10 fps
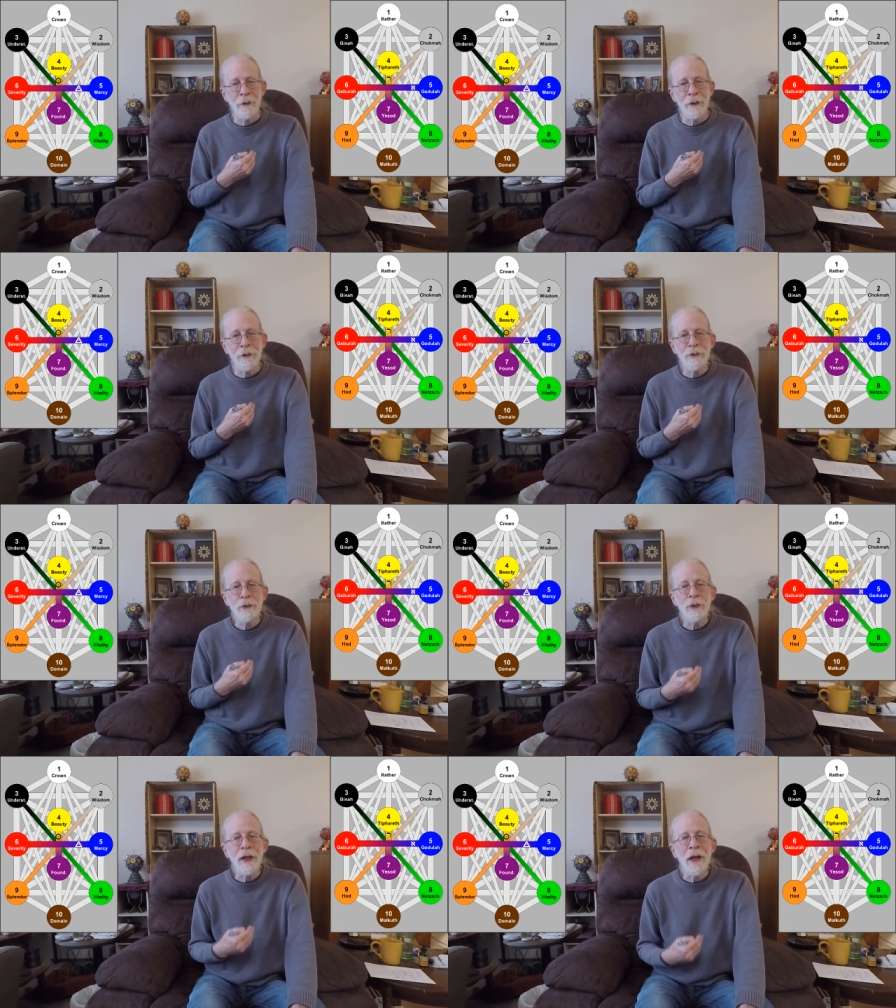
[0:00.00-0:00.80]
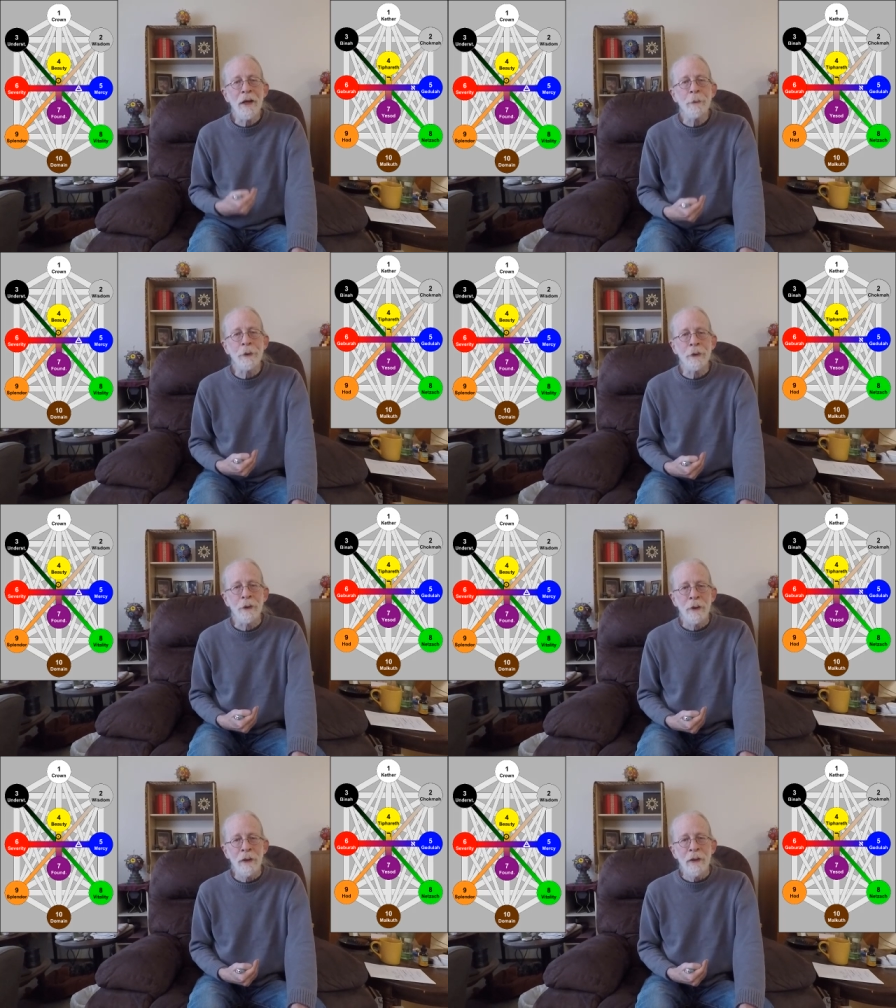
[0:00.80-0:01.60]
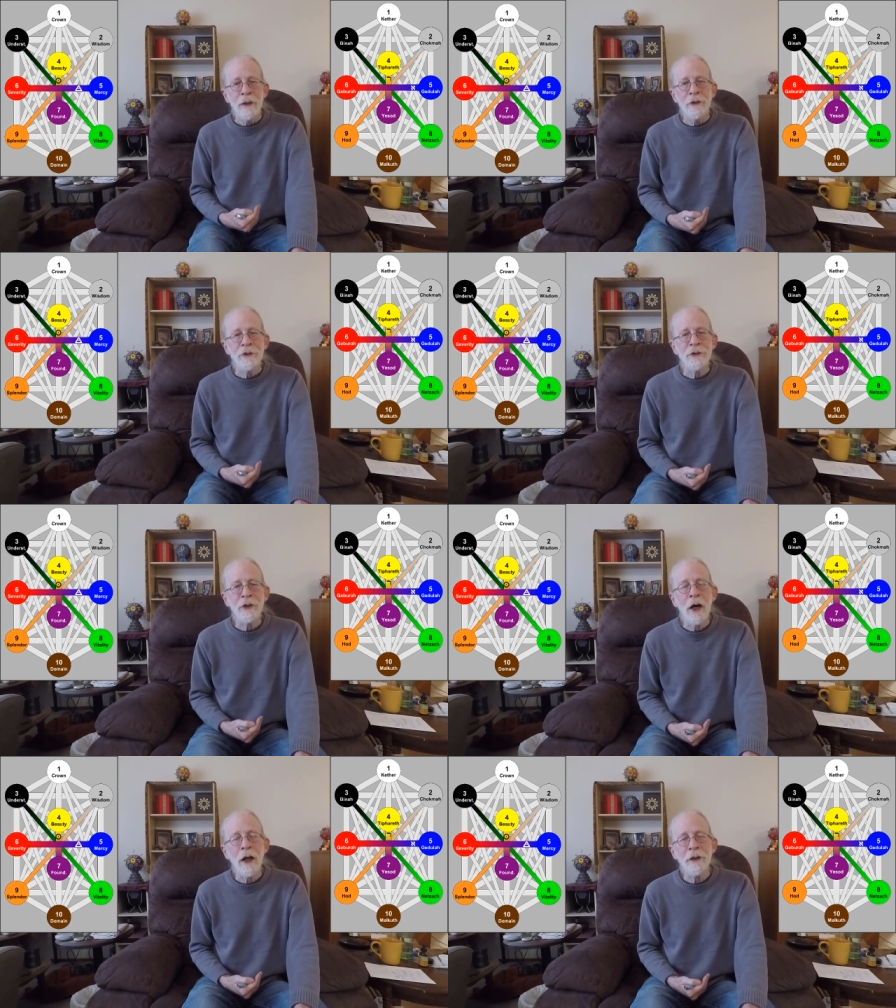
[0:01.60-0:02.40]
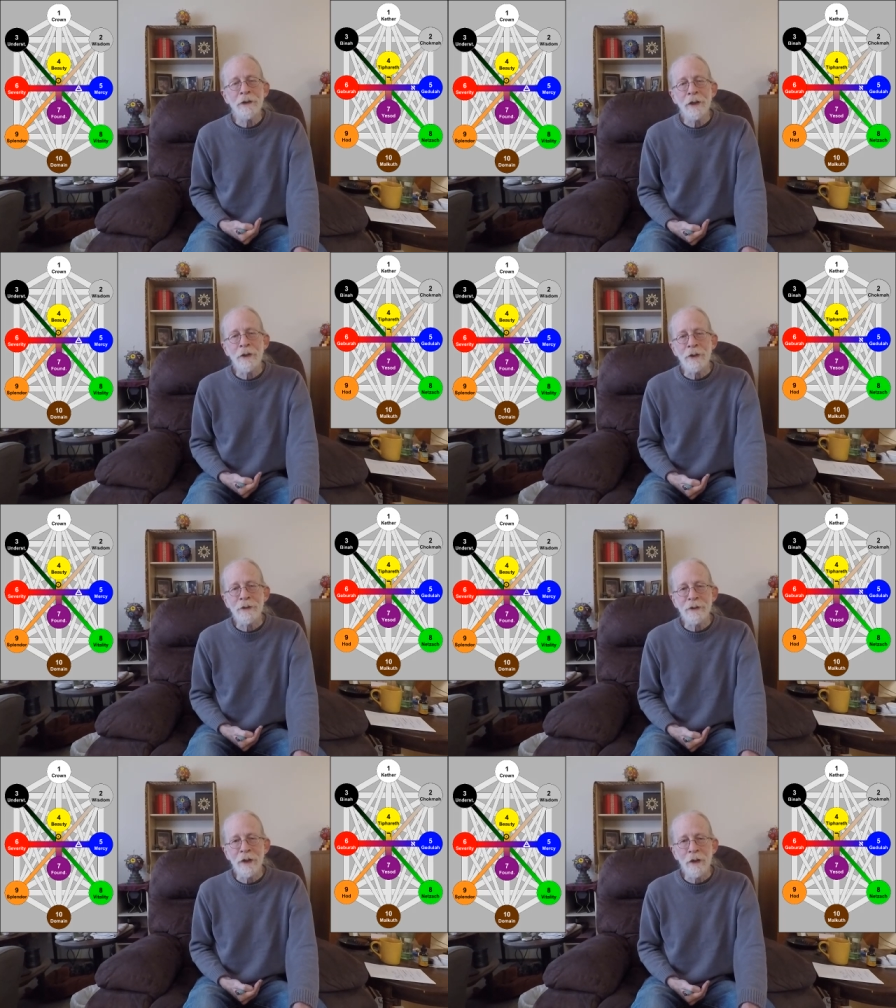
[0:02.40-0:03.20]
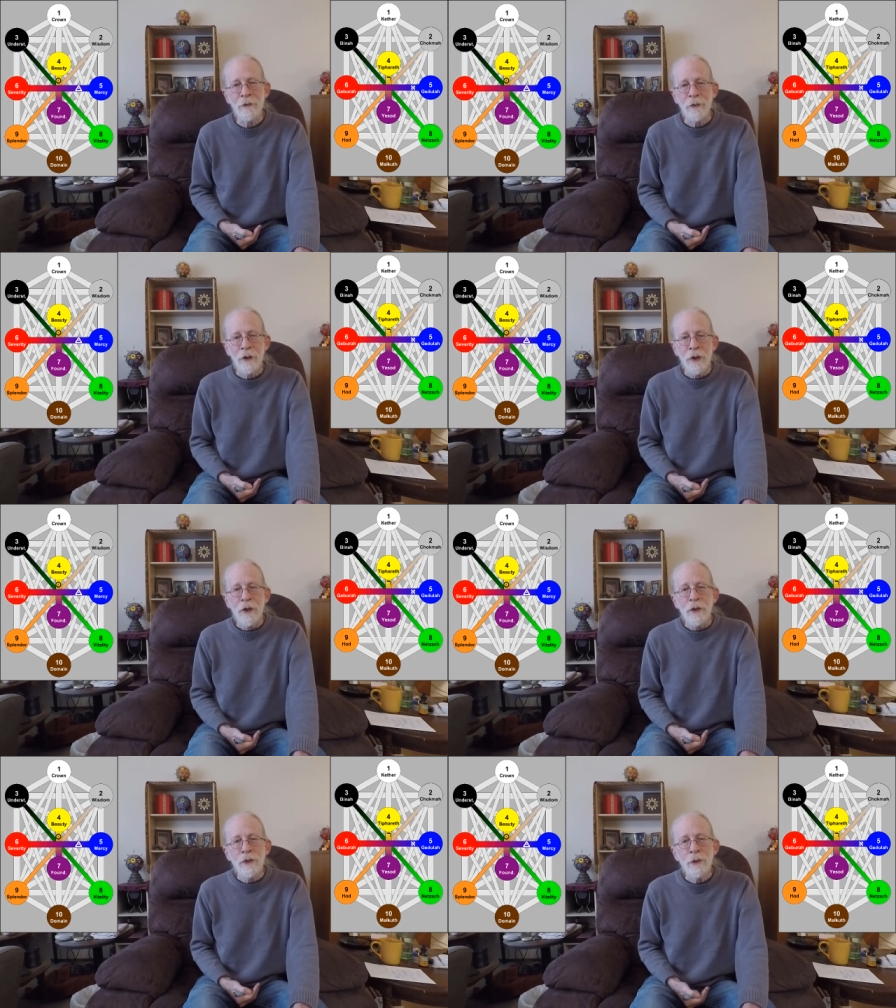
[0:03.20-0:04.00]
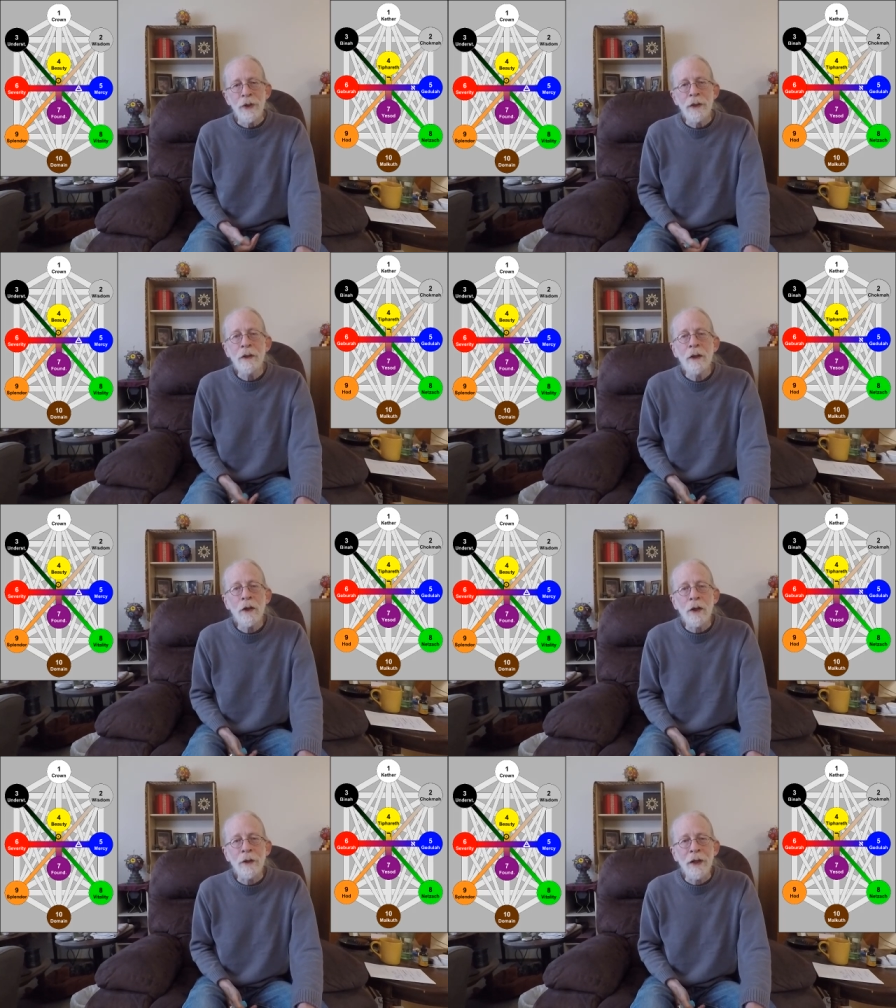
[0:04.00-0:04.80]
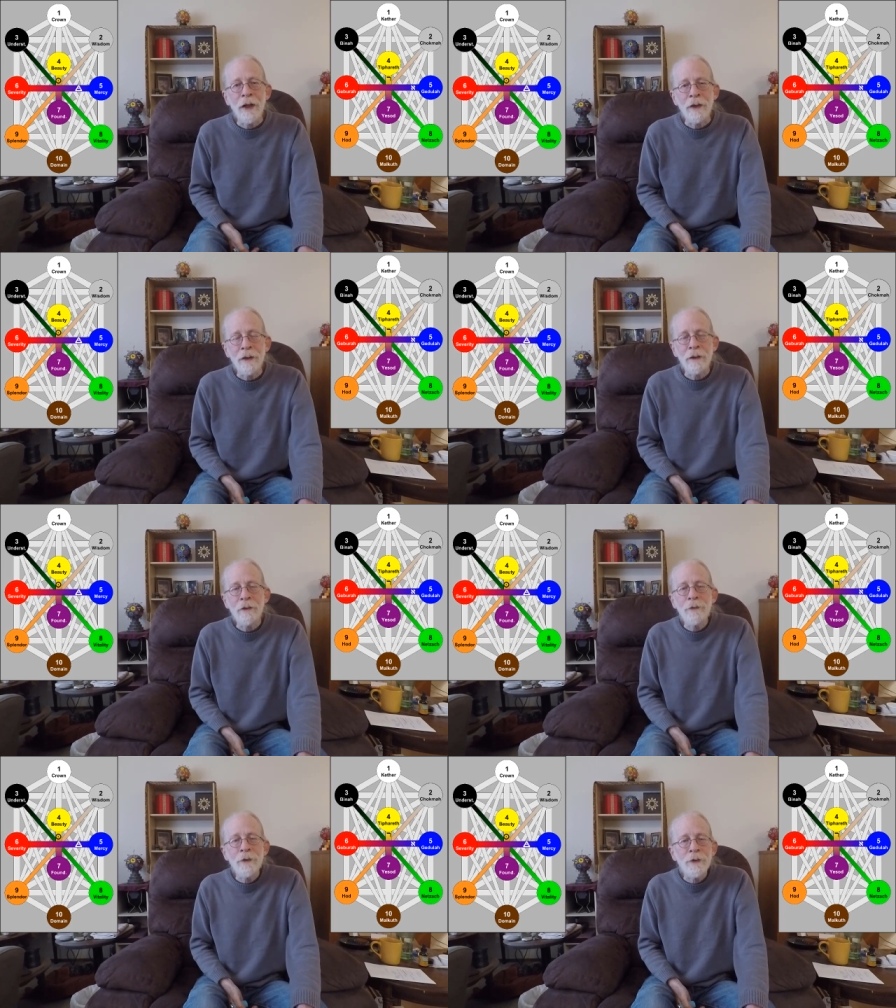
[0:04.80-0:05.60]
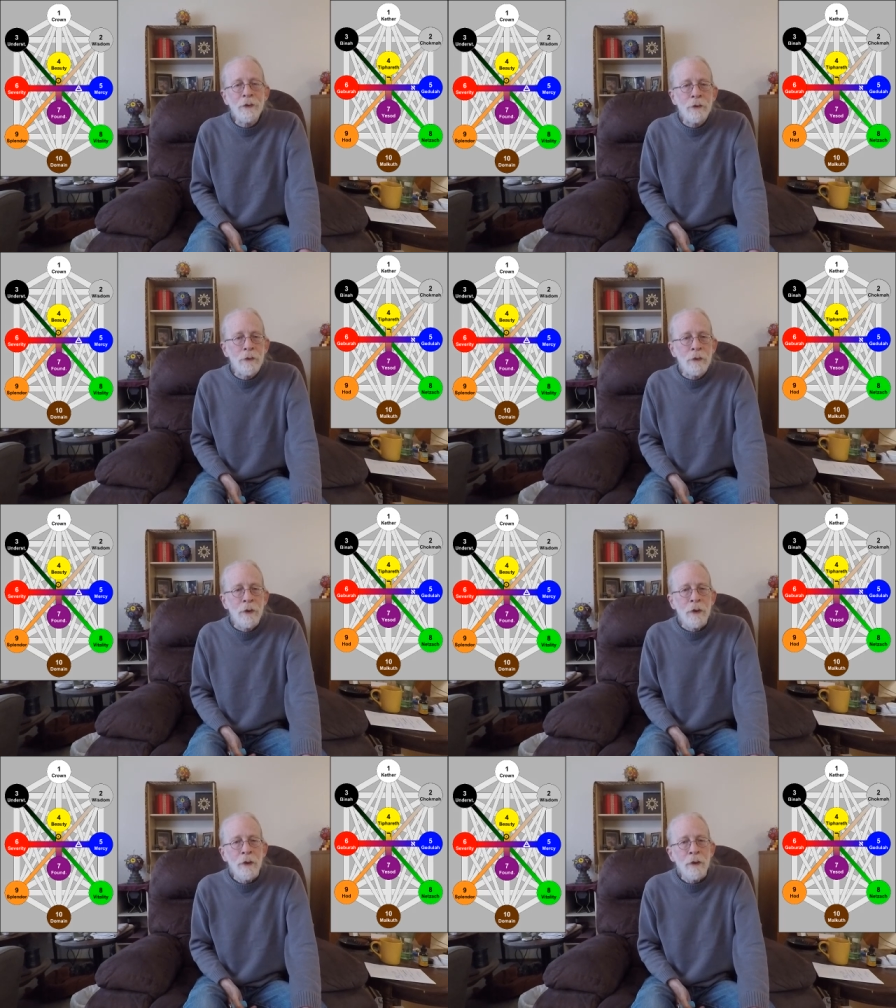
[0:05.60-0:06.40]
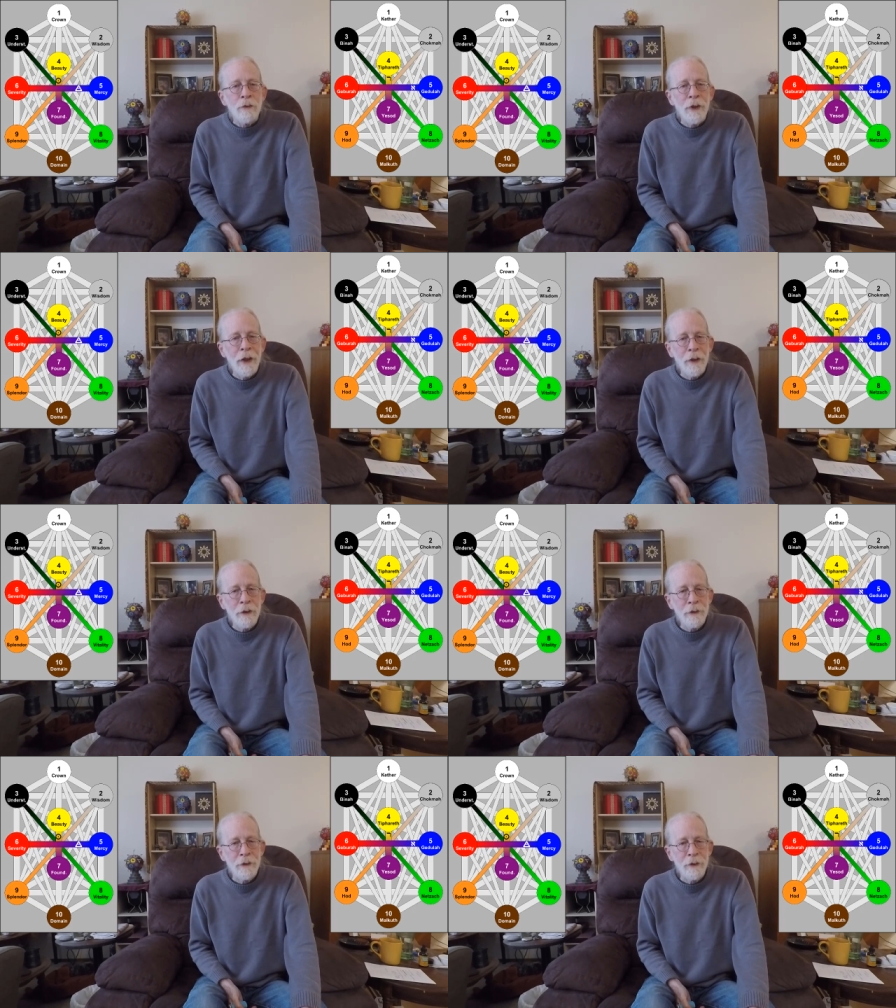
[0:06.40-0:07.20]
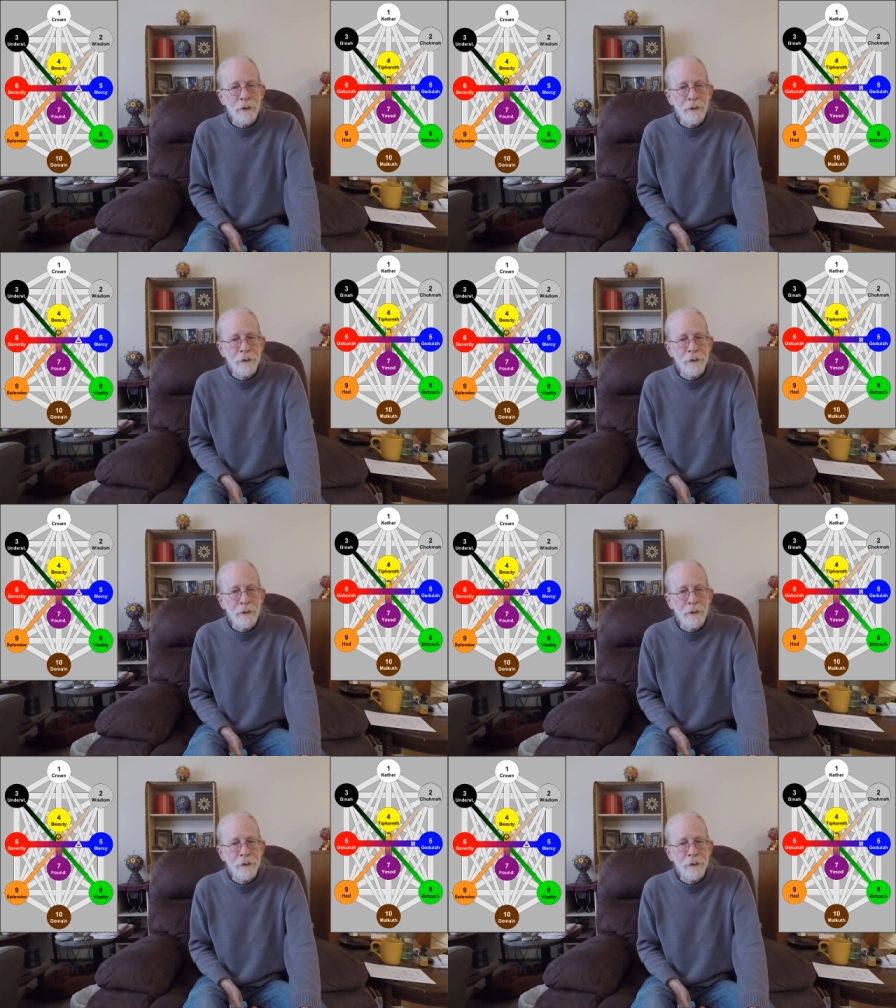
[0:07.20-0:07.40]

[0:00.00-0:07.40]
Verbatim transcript: is to enable the solitary self to incarnate into physical reality.